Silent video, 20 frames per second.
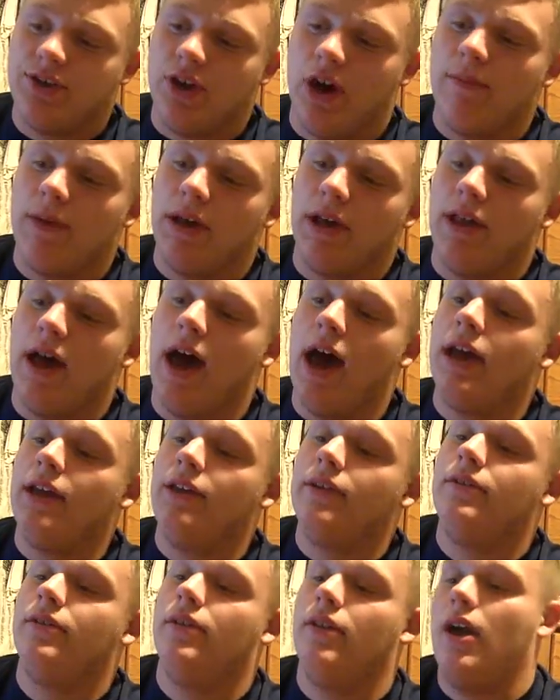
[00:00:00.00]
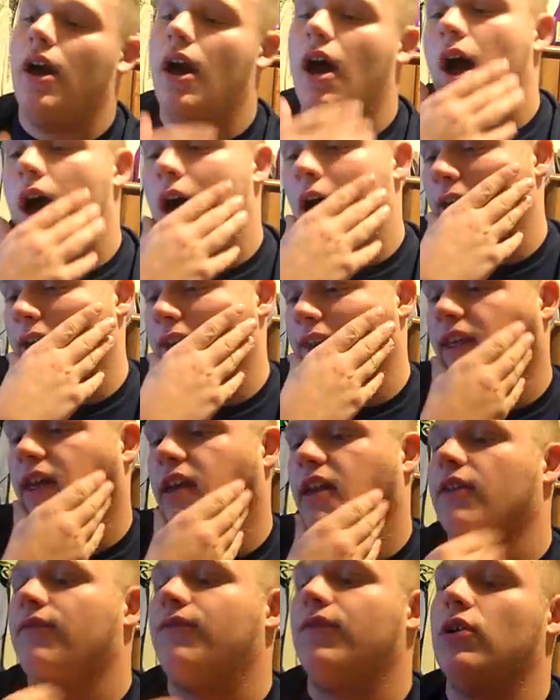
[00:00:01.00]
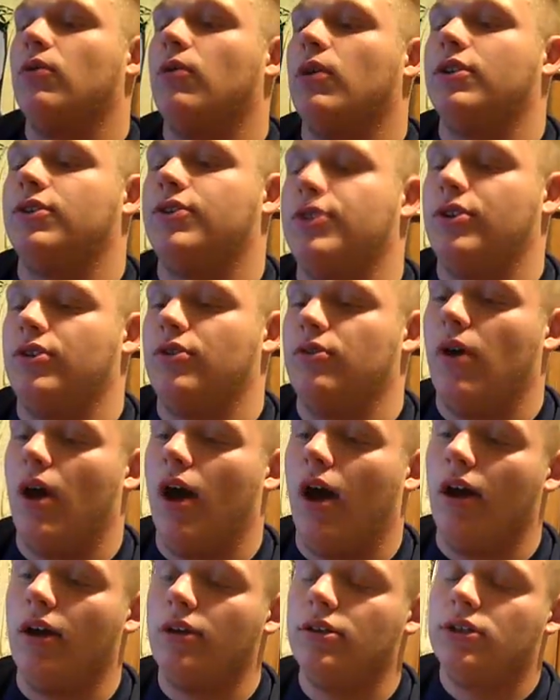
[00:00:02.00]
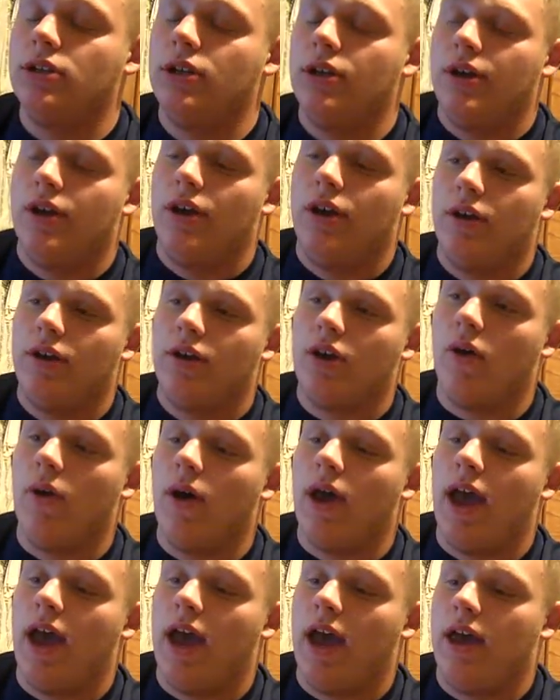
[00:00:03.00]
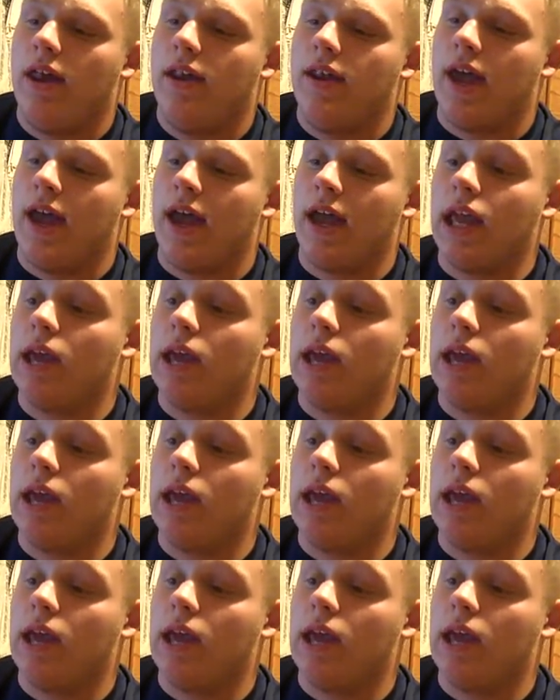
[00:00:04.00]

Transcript: drop me a line, and then if you want to go ahead and